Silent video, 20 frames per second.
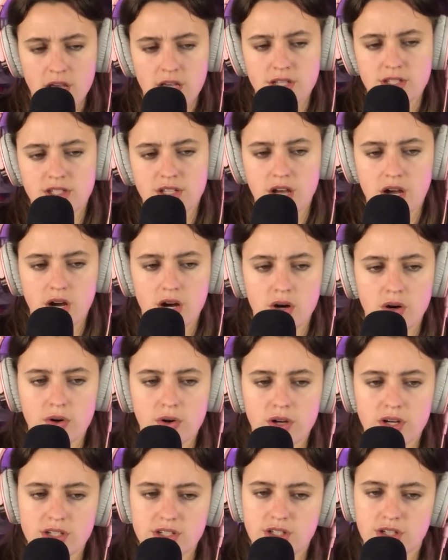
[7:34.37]
So I'm
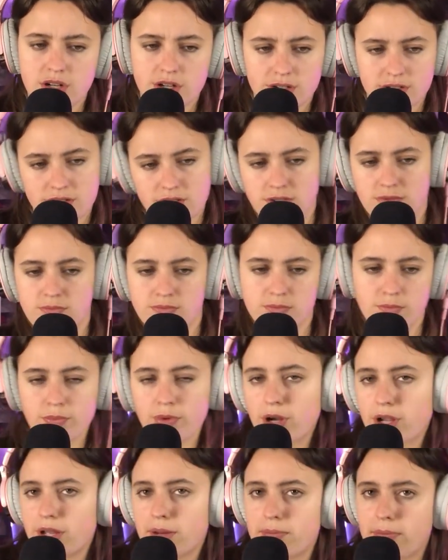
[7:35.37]
going to start
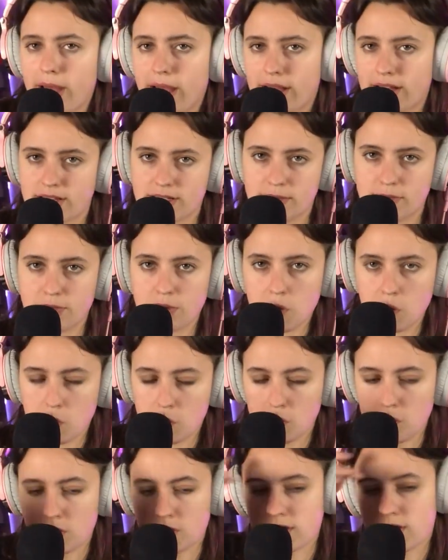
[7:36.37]
bringing back some
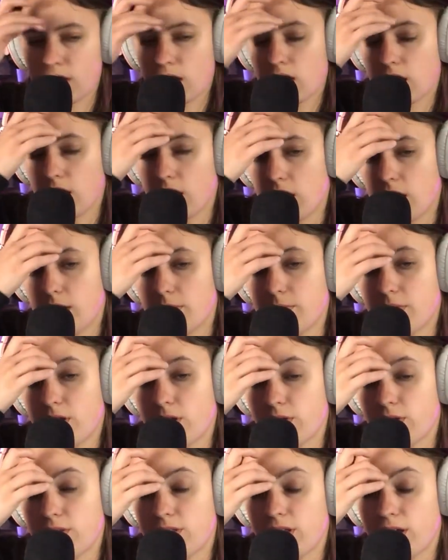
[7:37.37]
polls
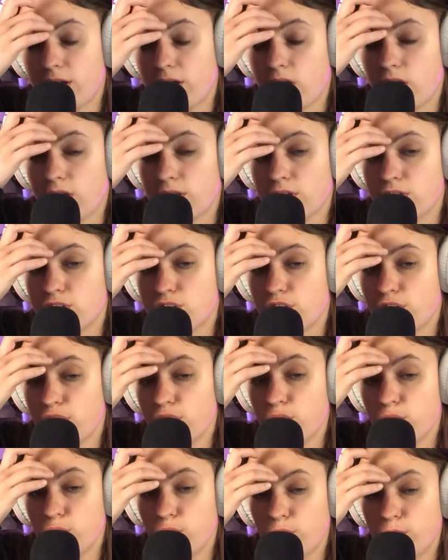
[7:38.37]
here and there on the
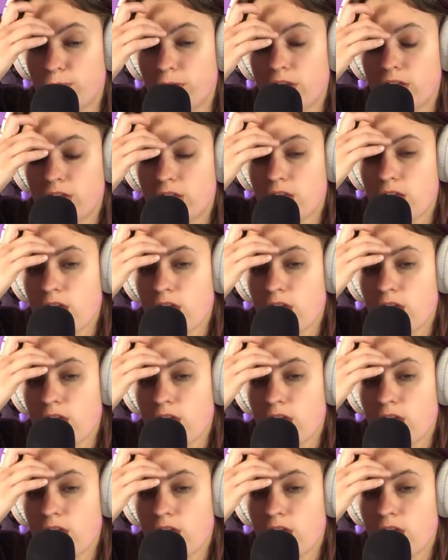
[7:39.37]
tube, but